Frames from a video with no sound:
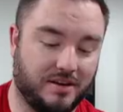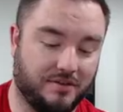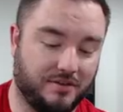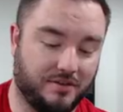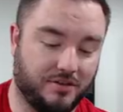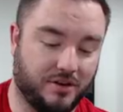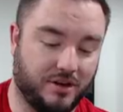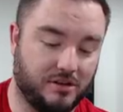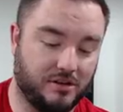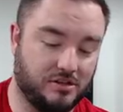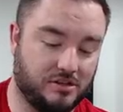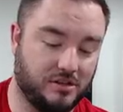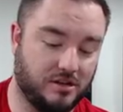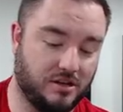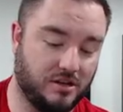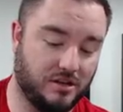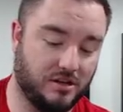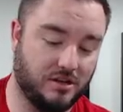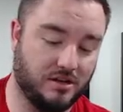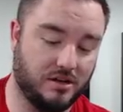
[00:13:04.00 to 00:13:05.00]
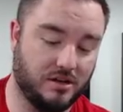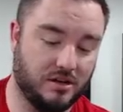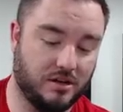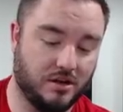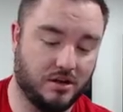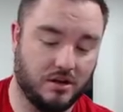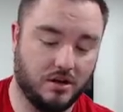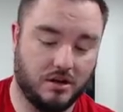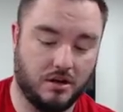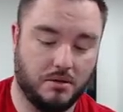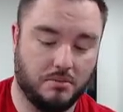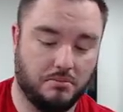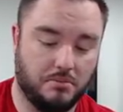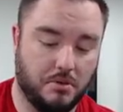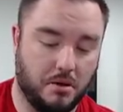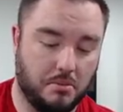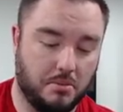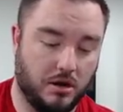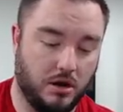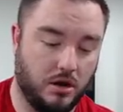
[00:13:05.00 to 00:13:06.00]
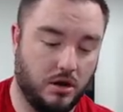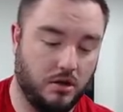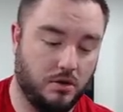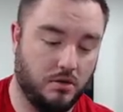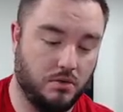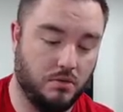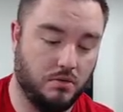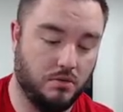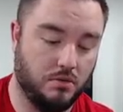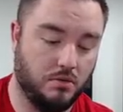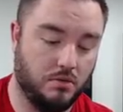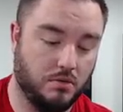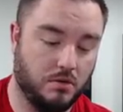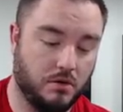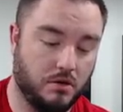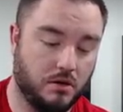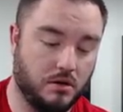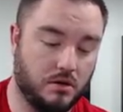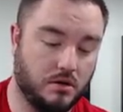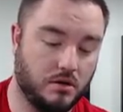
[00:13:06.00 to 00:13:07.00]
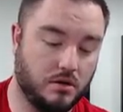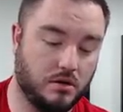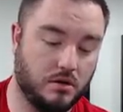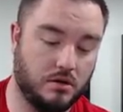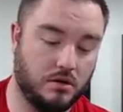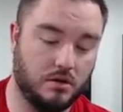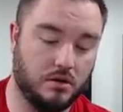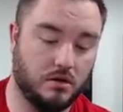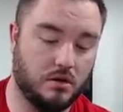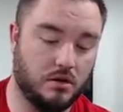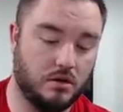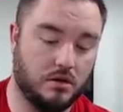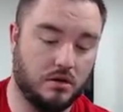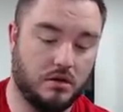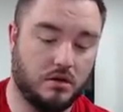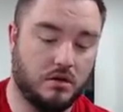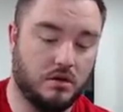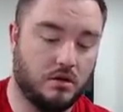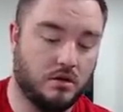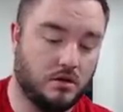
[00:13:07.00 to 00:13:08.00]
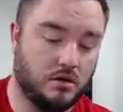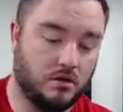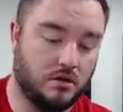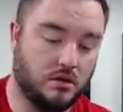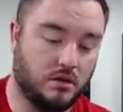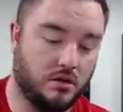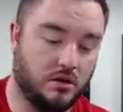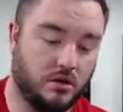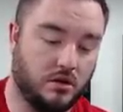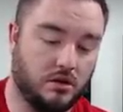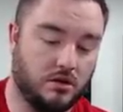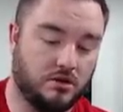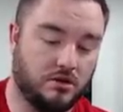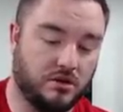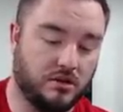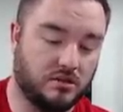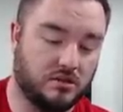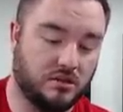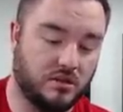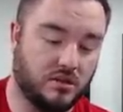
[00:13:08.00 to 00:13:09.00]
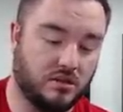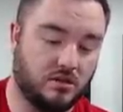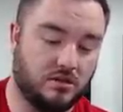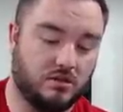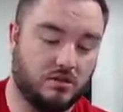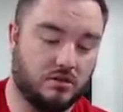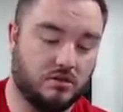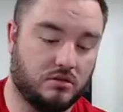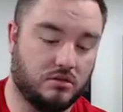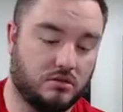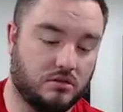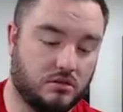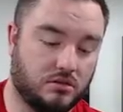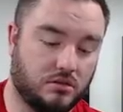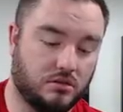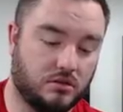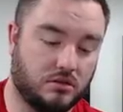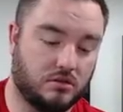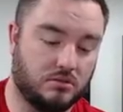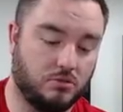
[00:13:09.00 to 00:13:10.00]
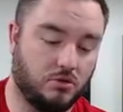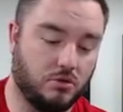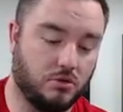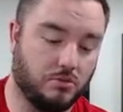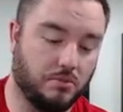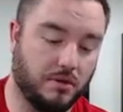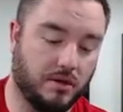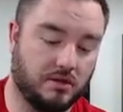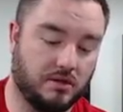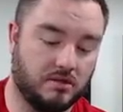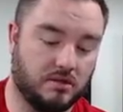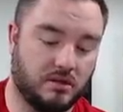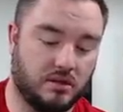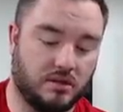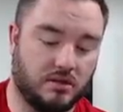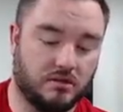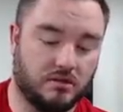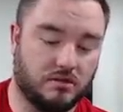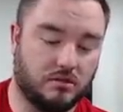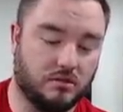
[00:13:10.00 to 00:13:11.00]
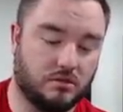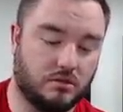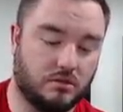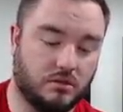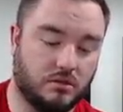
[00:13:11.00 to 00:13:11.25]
Krejci, Bobby Lou, Leon Draisaitl, just some more base cards.